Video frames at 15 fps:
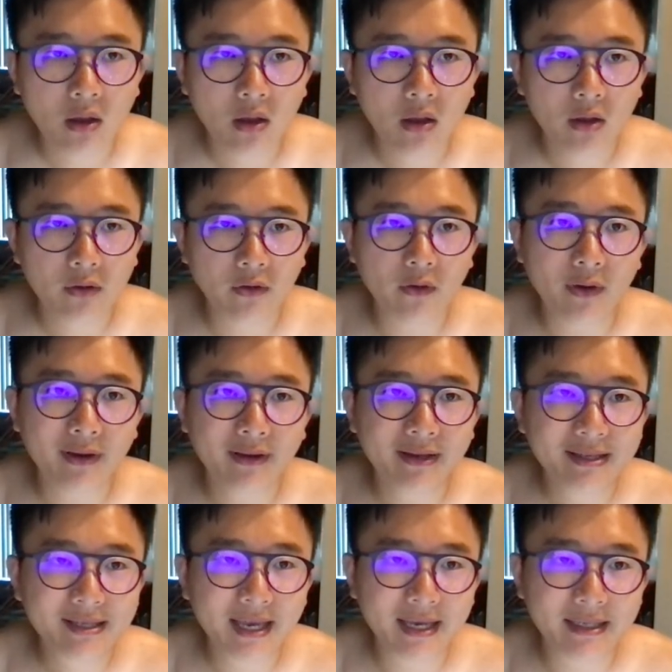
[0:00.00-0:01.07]
So in this
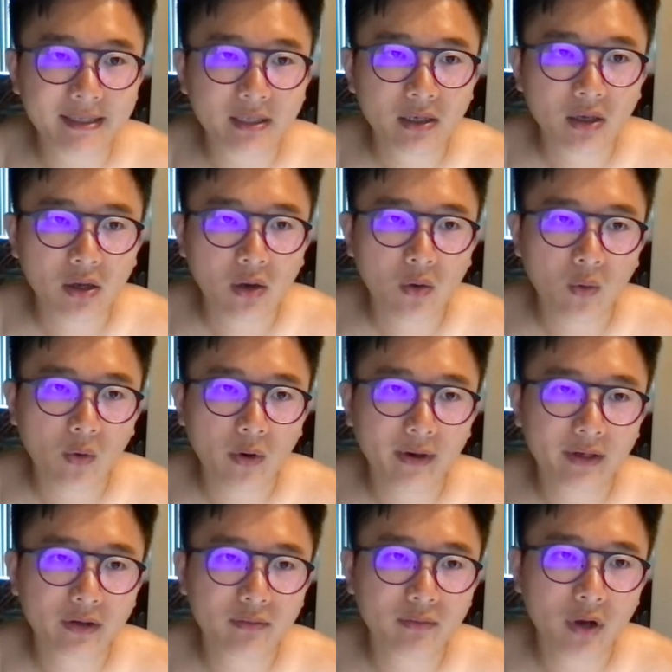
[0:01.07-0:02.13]
case, we'll need
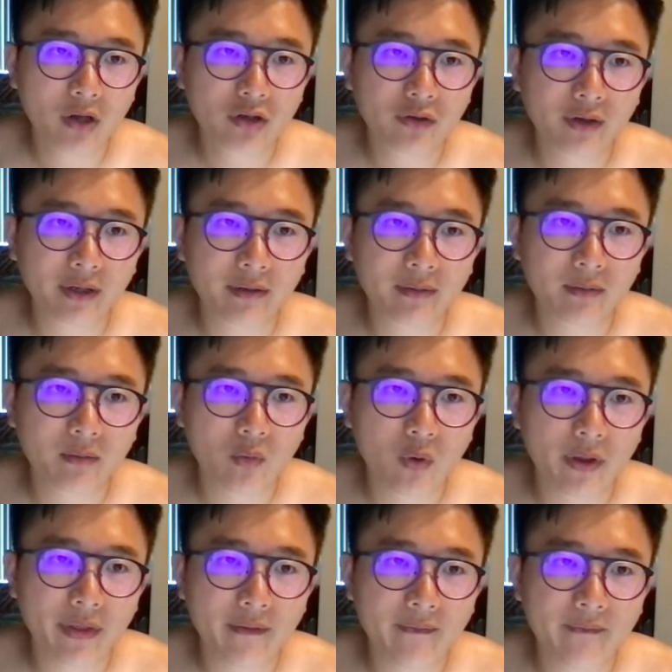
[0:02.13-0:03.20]
to module it
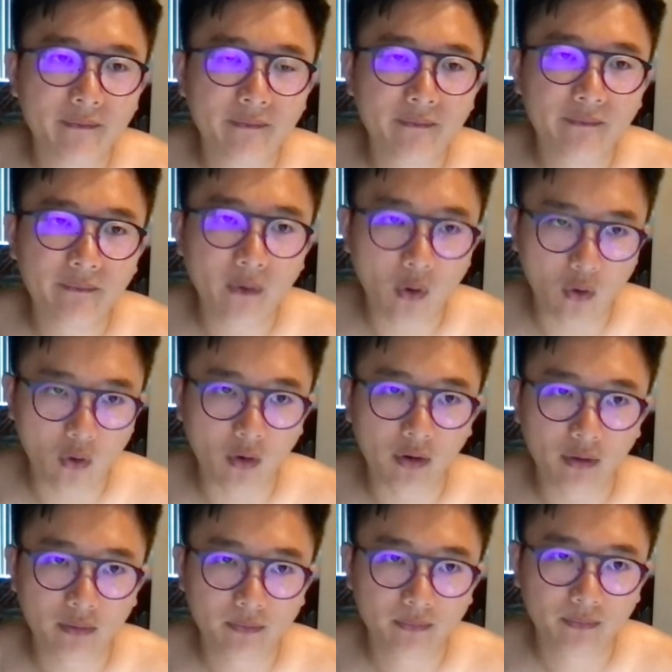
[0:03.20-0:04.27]
with 4,
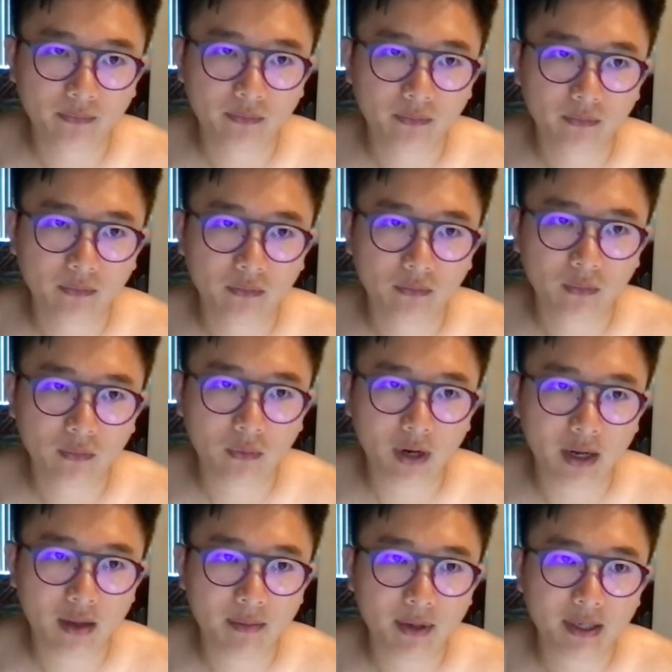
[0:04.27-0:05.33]
right?
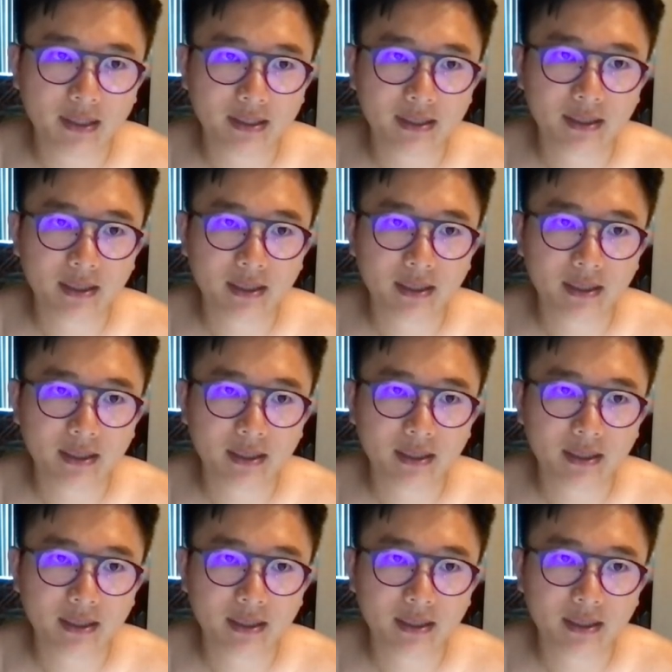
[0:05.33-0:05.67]
Because